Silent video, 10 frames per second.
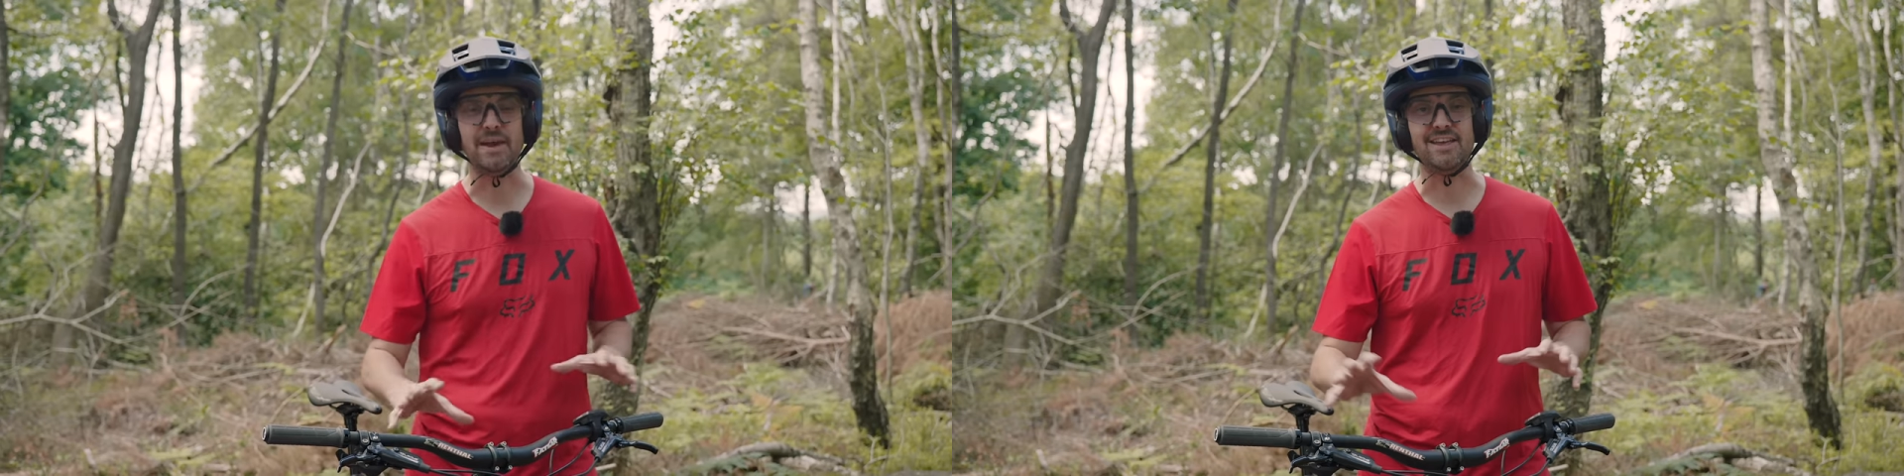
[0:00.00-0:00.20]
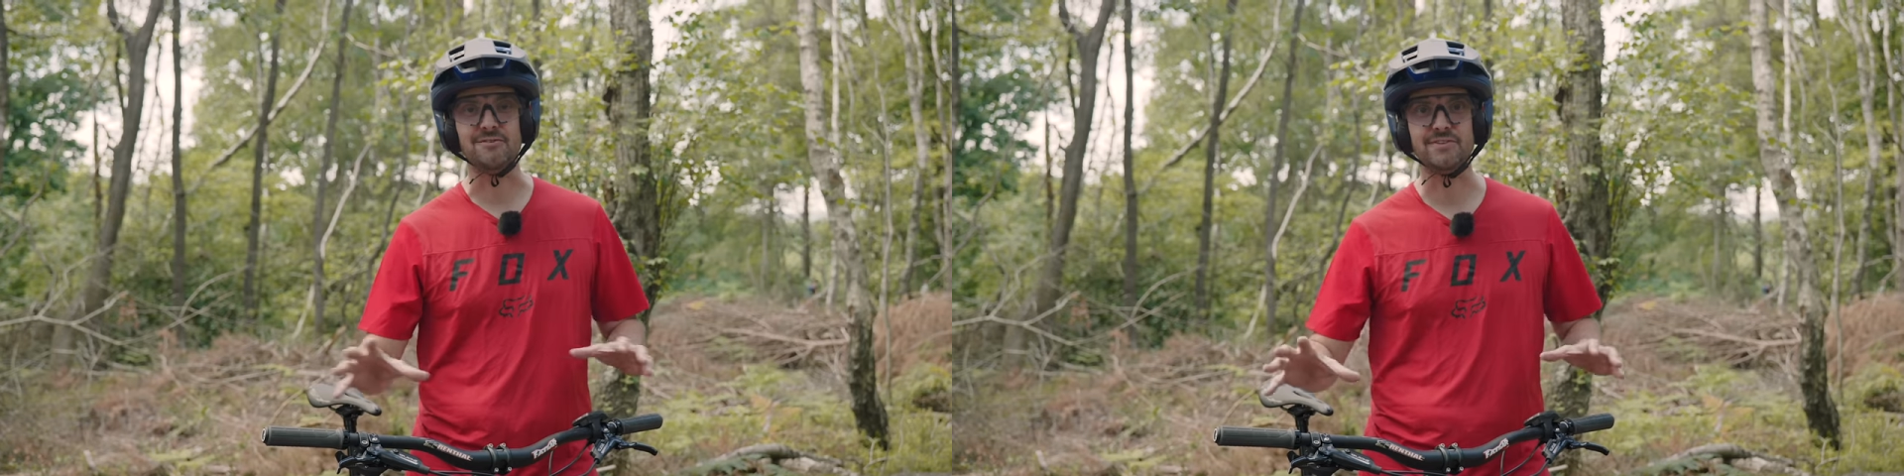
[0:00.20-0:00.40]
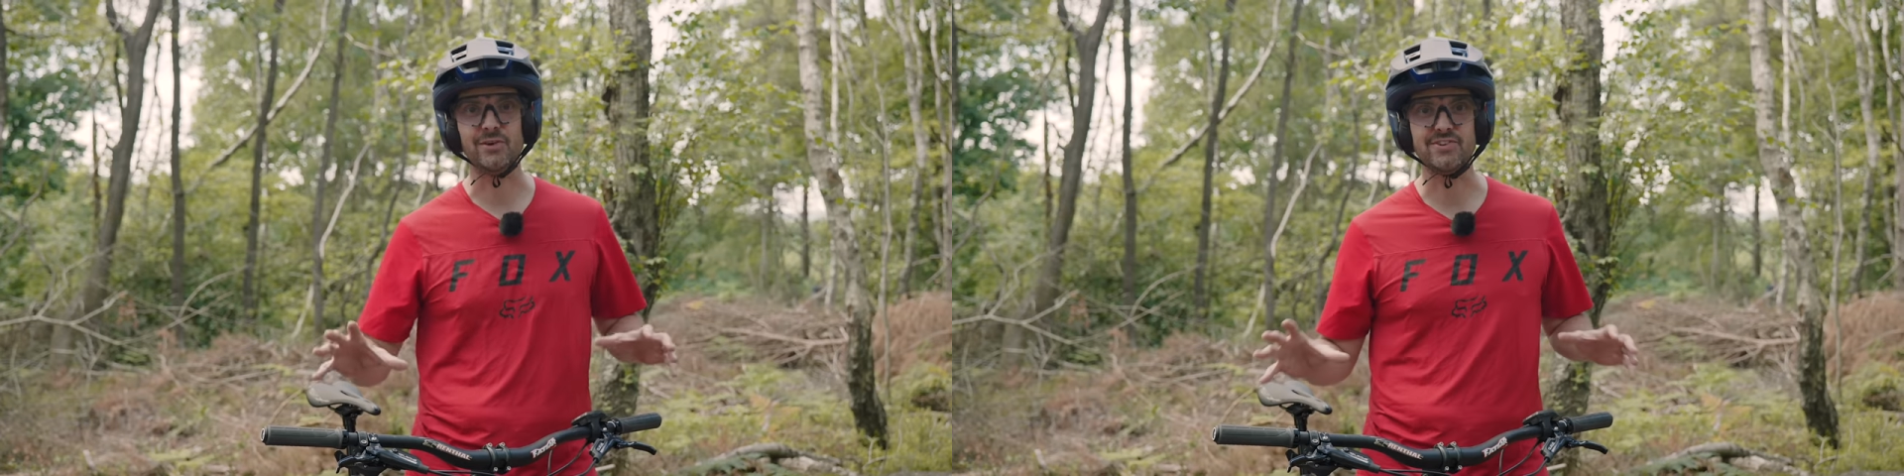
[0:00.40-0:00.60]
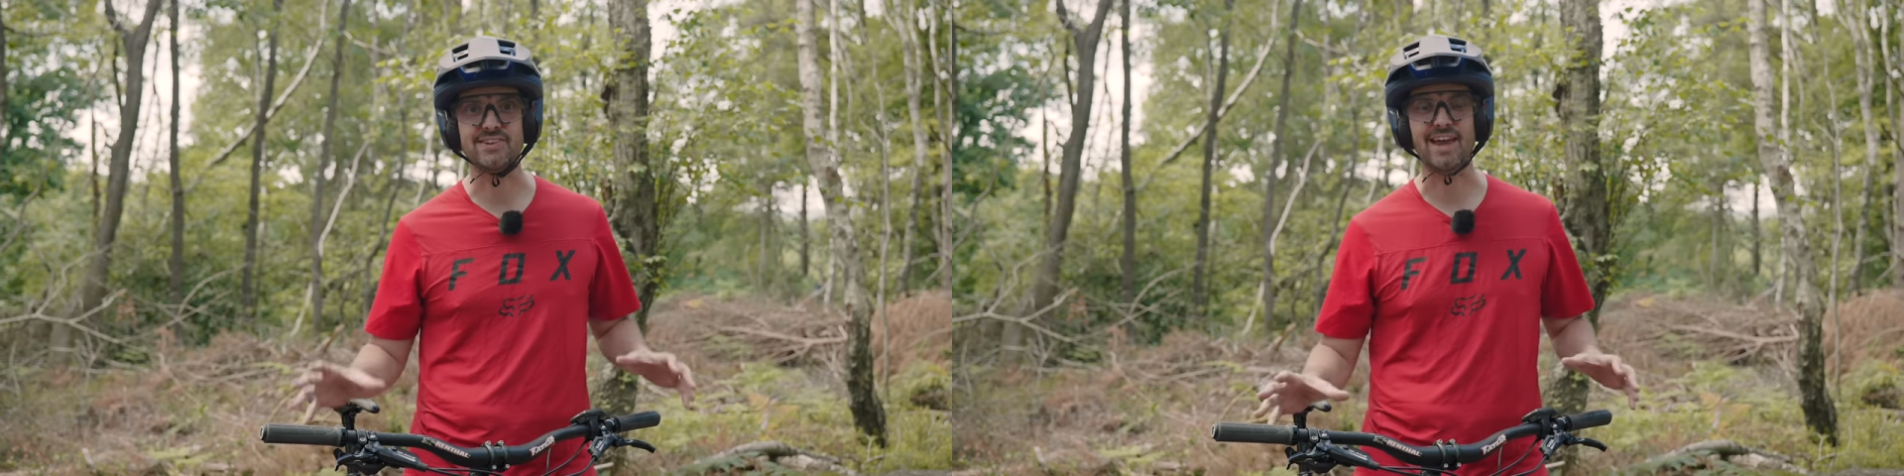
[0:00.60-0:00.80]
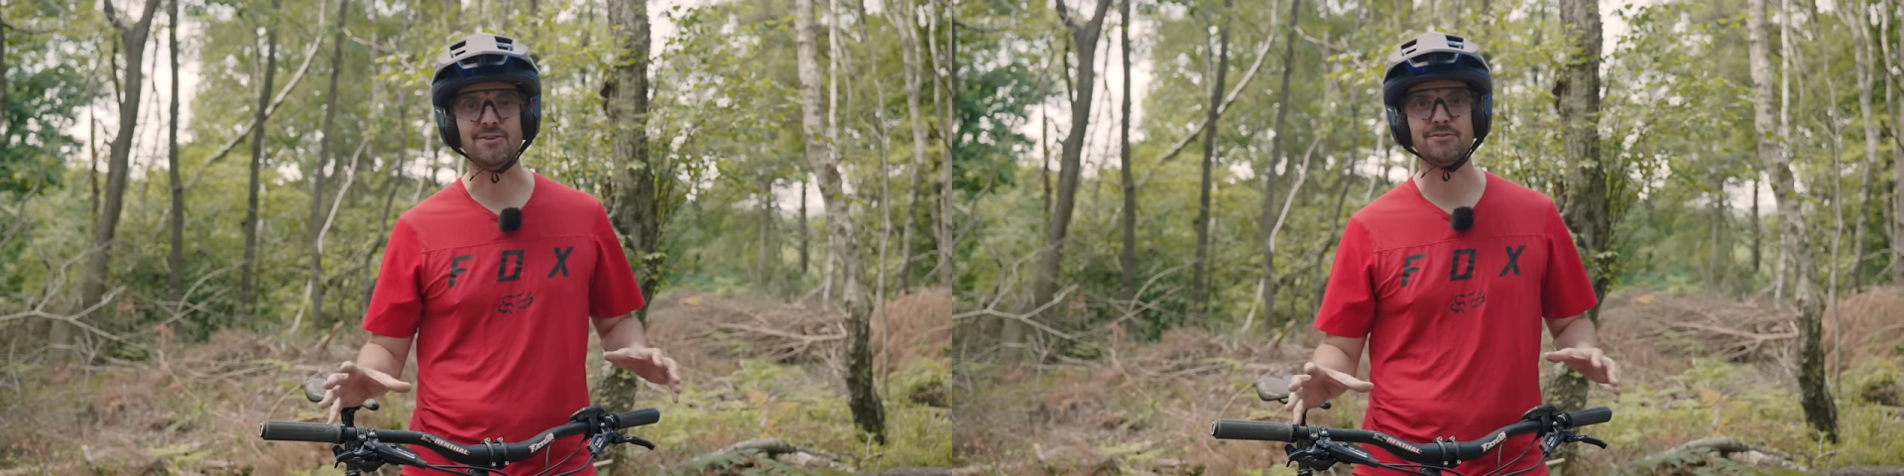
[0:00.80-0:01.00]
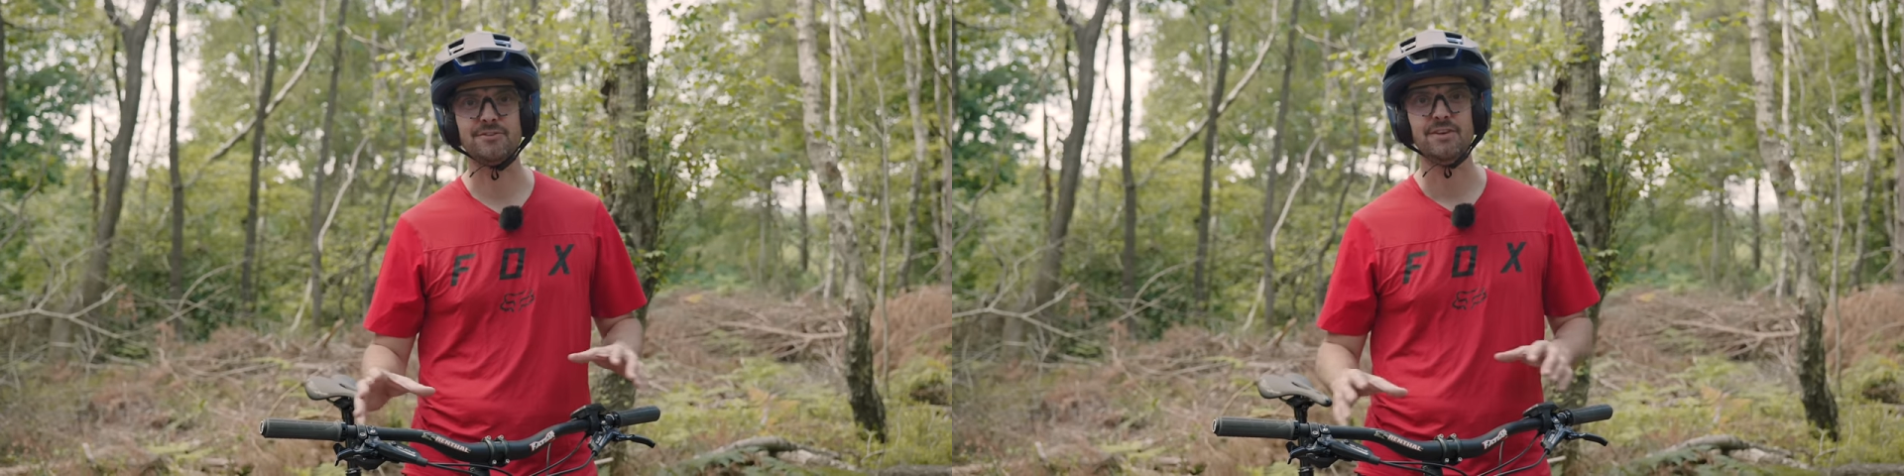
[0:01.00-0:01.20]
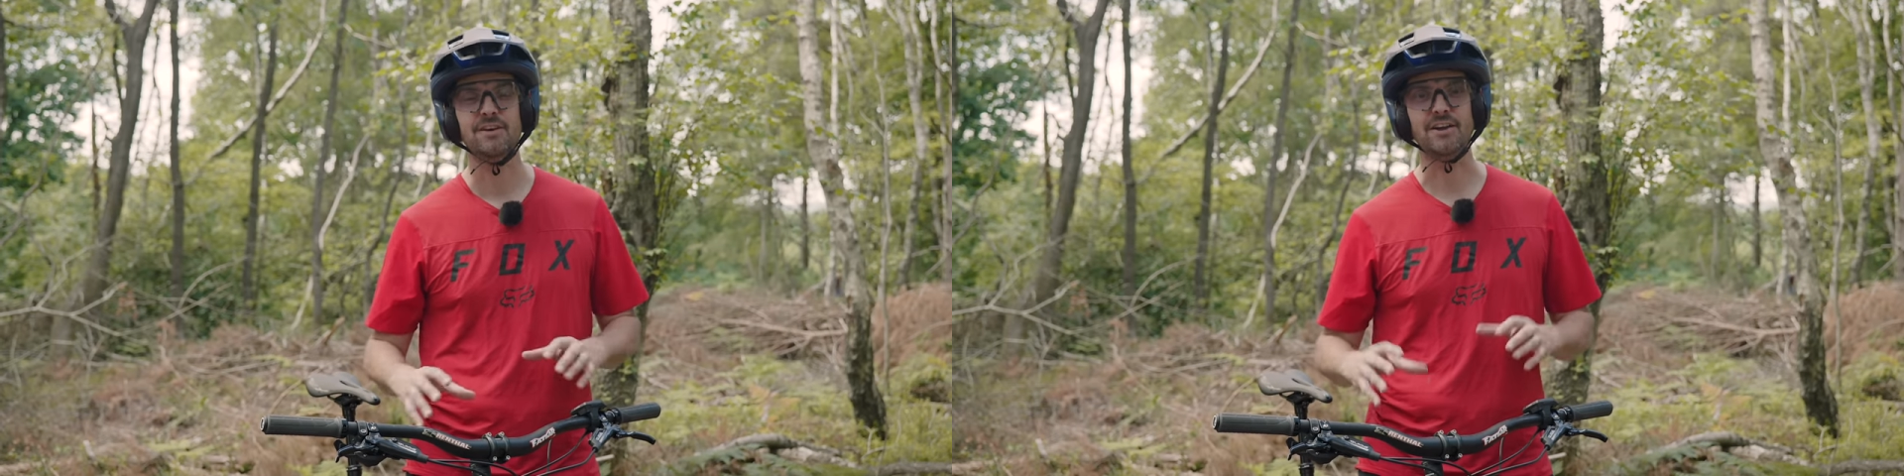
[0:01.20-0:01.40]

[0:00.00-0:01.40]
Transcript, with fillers: make it feel safe